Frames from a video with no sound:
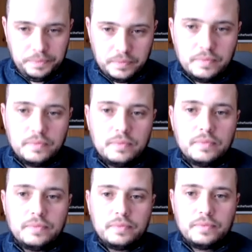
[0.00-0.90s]

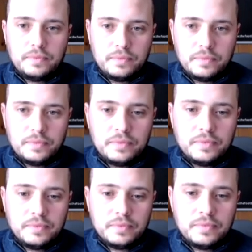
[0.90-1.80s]

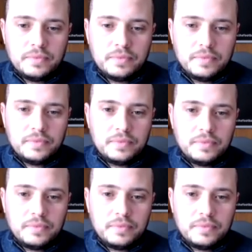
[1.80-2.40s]
The person shown says nothing.